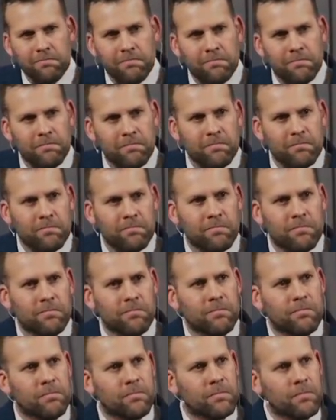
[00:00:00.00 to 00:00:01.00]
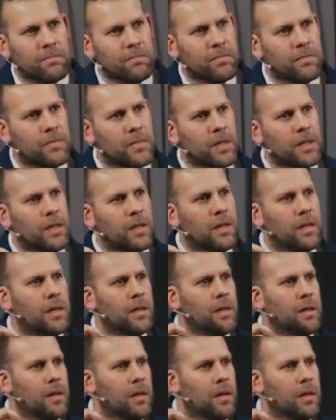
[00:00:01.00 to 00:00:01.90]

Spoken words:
[no speech]